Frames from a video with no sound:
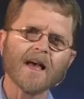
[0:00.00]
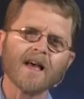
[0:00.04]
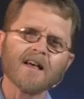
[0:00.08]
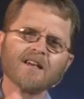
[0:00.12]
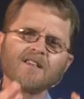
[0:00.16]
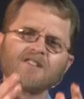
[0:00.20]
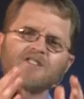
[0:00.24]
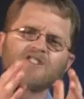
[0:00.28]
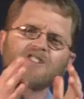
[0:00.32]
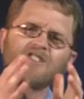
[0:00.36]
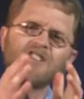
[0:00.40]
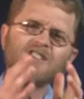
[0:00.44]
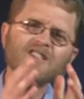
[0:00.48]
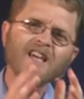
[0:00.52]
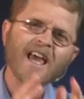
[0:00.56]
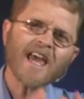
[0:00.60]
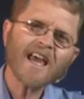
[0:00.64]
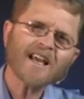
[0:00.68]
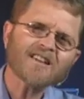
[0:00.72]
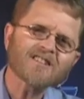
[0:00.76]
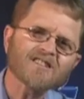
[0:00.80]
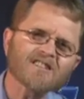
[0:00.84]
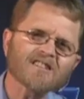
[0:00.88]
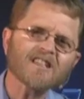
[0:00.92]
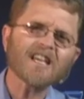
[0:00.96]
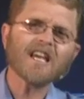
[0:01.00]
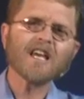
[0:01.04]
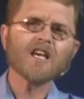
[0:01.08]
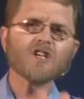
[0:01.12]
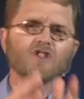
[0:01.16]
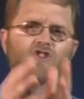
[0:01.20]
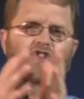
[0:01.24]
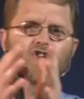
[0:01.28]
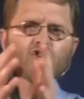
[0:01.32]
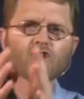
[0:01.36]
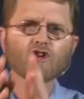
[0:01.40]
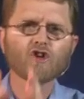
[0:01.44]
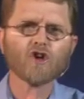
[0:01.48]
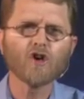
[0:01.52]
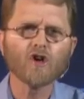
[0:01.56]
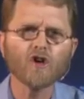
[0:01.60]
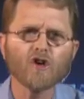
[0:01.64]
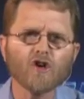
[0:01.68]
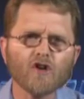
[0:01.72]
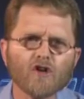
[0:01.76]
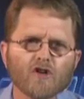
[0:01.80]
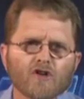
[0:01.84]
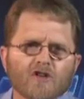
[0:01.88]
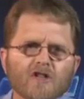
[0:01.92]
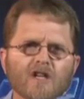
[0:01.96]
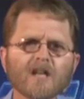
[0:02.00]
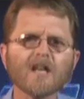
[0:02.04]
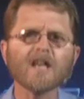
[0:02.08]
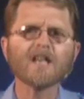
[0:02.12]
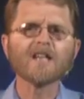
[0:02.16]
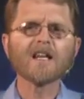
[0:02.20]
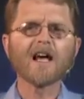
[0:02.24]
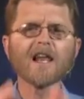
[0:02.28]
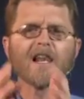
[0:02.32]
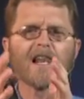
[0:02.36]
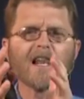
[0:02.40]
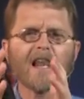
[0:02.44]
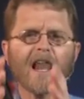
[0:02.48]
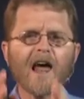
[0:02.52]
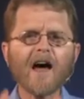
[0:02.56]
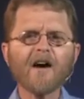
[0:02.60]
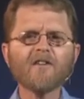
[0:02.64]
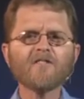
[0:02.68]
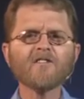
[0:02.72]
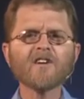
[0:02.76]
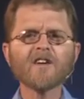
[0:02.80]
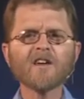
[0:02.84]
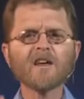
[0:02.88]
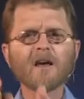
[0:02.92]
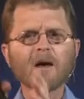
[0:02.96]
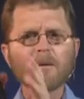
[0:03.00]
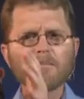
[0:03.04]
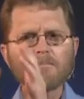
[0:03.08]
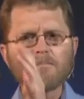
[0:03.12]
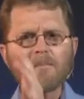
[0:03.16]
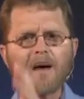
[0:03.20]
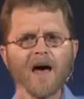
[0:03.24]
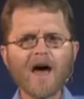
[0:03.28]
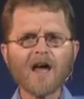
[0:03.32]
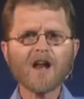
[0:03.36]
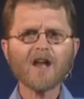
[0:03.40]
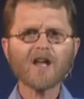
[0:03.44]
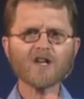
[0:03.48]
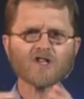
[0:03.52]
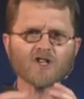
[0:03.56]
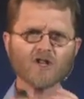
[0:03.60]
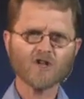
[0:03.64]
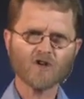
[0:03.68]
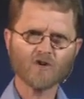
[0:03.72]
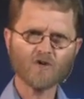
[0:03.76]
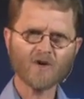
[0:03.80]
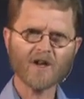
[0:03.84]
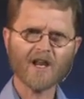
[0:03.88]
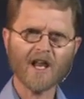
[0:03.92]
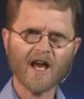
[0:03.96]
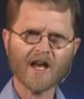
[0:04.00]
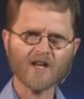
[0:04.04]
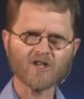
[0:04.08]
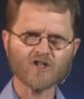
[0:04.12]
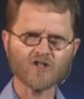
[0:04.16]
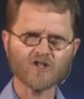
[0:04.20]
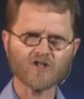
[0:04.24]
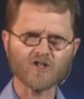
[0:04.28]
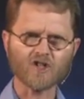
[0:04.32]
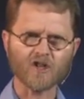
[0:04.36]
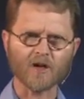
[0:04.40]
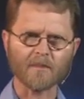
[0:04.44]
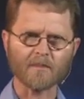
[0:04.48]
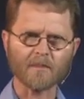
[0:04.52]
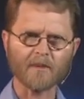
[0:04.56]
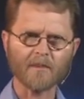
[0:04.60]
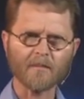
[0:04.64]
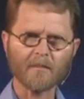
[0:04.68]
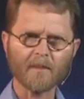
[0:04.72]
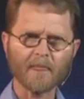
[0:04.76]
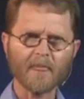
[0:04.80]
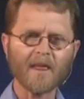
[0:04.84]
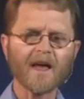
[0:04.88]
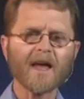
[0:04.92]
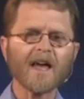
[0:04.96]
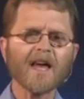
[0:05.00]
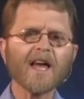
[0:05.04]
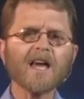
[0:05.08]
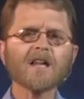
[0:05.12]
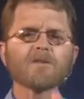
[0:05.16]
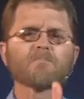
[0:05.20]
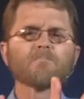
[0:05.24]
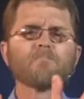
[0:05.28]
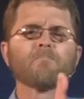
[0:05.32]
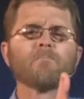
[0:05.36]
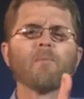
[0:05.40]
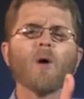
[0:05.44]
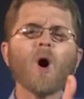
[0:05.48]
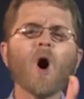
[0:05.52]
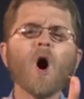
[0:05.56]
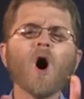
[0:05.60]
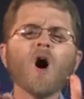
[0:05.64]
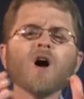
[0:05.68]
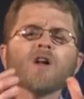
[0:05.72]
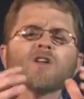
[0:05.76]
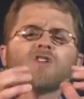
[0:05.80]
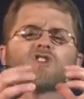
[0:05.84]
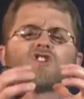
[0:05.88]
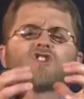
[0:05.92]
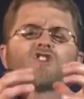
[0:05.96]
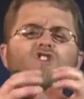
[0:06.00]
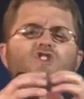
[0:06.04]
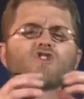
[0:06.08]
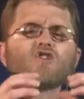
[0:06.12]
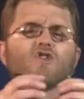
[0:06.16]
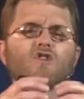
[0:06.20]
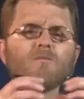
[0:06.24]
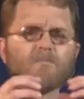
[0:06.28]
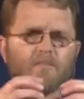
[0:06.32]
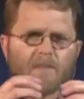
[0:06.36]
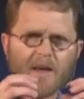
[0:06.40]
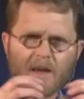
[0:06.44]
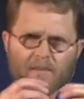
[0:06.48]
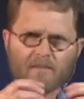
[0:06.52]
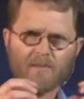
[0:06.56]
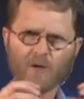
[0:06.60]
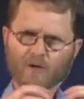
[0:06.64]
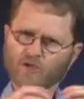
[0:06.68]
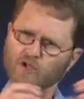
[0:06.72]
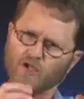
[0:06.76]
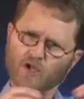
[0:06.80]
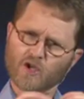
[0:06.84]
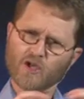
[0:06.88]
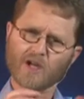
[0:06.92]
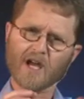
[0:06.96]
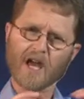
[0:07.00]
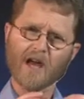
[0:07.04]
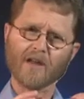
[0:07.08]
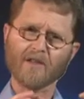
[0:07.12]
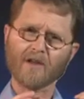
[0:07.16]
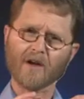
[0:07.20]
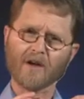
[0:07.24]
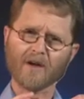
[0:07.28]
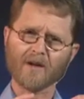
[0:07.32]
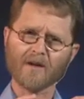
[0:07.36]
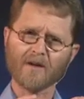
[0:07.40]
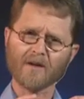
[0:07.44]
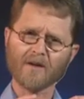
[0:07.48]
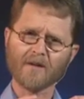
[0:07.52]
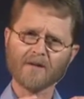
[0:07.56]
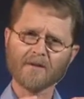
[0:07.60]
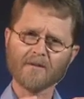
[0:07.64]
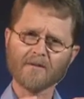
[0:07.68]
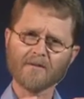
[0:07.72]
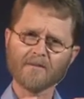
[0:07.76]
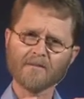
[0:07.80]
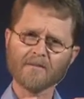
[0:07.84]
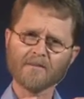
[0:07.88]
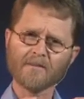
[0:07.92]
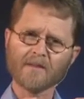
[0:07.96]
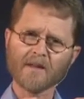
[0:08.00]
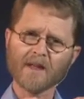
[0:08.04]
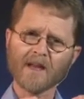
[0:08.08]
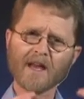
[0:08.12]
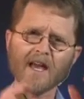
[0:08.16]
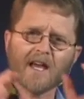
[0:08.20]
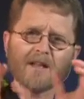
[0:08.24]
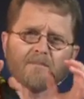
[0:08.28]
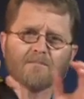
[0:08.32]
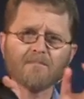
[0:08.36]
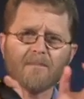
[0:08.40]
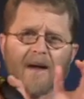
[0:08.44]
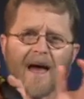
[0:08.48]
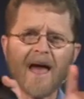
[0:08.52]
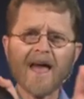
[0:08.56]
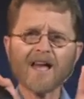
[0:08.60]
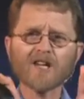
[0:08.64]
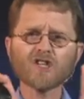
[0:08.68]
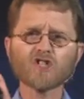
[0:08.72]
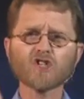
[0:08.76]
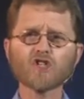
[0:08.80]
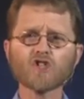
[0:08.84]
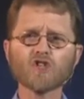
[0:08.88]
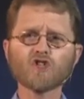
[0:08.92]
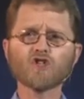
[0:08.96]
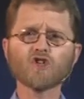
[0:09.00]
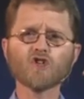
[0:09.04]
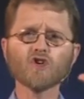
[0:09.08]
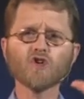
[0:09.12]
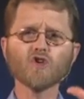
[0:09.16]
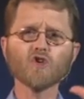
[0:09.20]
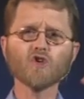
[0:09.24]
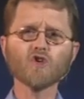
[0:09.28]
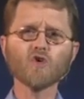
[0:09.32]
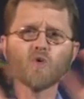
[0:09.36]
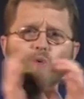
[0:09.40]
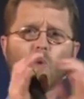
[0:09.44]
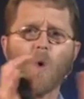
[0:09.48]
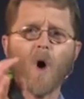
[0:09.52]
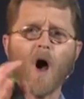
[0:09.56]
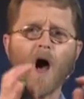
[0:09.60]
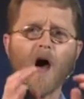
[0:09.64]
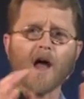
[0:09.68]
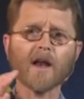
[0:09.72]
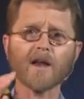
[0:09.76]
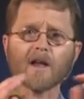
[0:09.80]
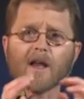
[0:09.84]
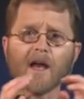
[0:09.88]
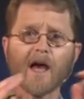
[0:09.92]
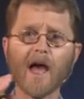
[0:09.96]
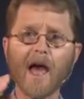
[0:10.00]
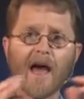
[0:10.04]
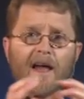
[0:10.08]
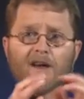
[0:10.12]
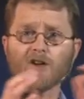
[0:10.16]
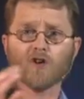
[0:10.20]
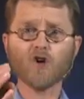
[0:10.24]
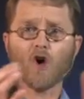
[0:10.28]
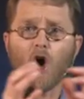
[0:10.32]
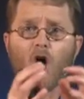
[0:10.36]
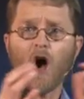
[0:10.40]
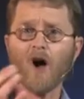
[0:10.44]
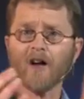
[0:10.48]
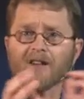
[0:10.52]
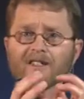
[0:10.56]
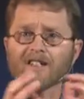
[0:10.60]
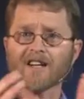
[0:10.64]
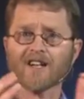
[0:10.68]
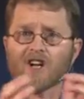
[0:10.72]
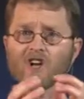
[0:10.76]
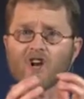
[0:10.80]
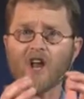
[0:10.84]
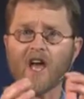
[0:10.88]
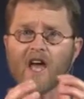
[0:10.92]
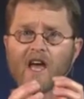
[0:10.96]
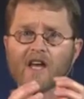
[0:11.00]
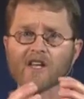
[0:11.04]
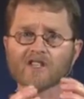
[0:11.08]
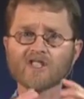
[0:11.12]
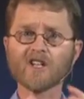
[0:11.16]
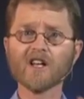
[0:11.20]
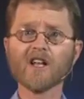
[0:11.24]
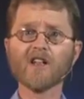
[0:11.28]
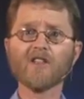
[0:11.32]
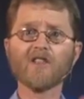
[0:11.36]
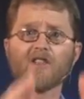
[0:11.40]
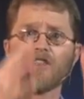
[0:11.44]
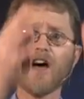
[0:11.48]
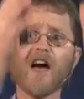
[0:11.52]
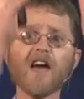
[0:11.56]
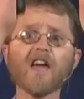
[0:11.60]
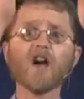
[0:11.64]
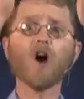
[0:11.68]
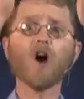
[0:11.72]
Sex is good in a loving marriage relationship. It bonds two people together. It makes two one, and God declares they